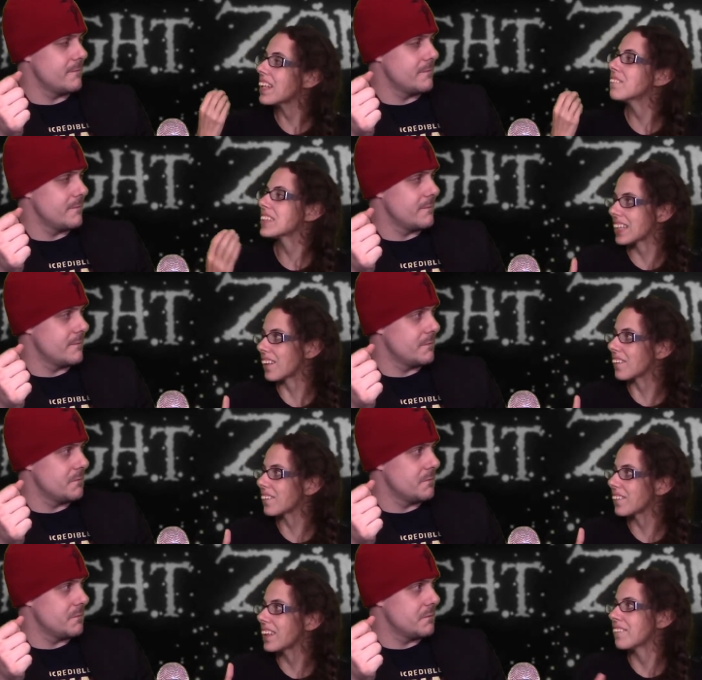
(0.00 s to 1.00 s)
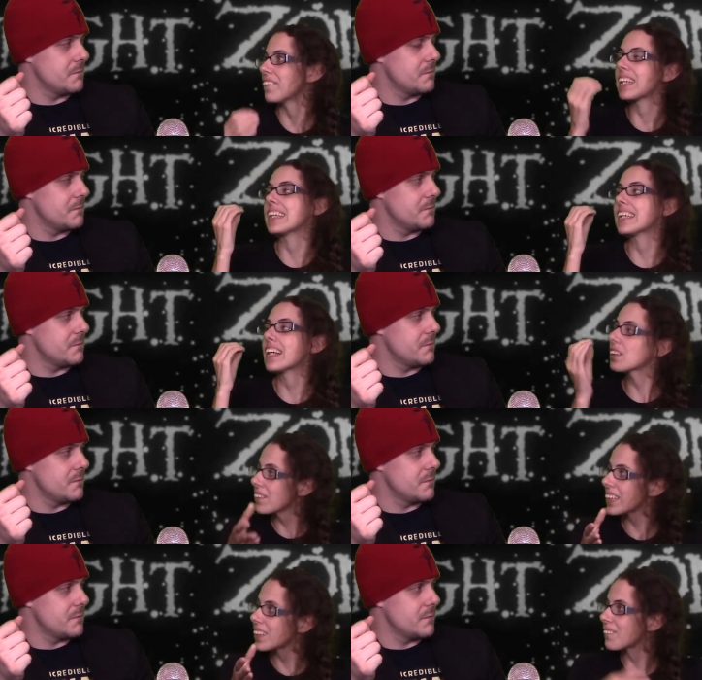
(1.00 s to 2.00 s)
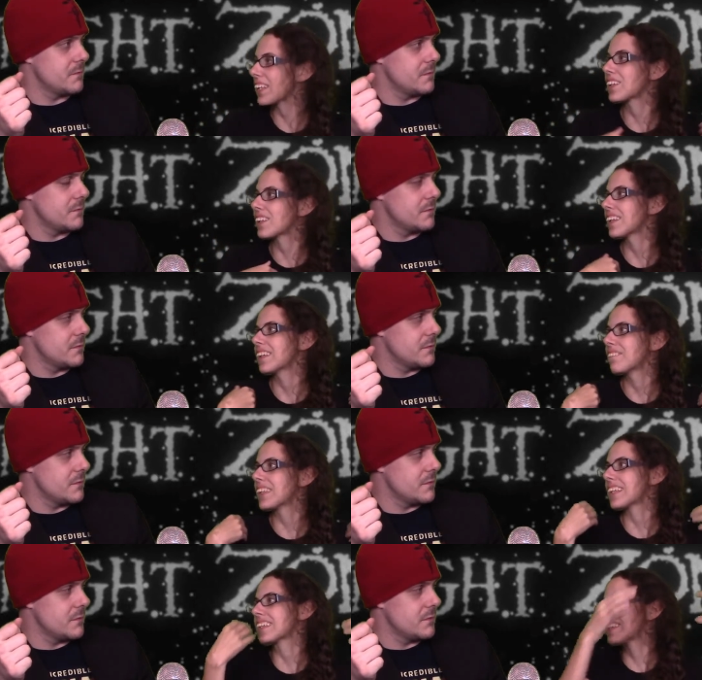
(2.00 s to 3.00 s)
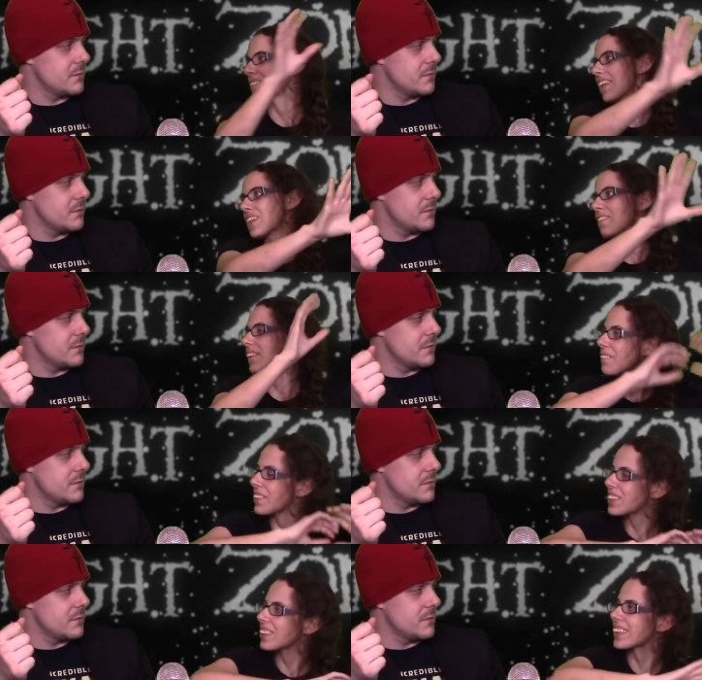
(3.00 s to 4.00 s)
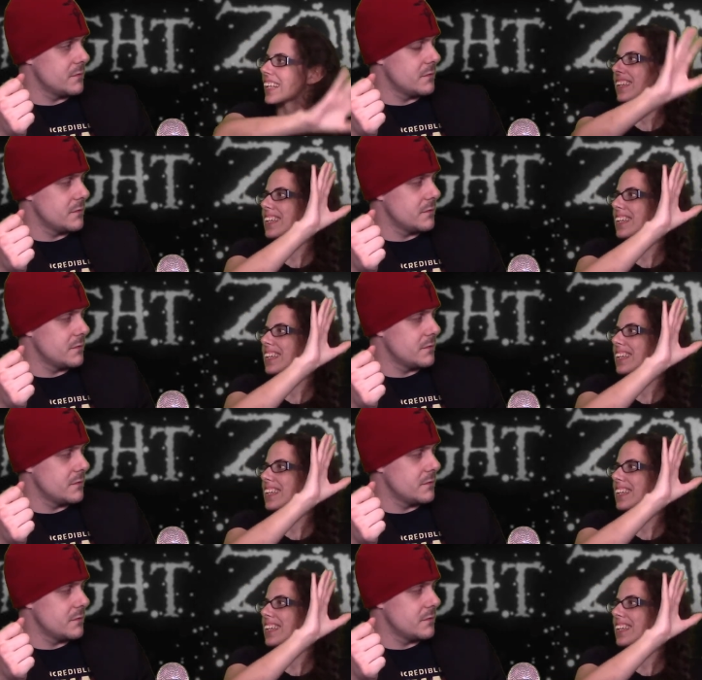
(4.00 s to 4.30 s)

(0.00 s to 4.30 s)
Speaker 1: himself, but he can't look at the picture because the picture pretty much collects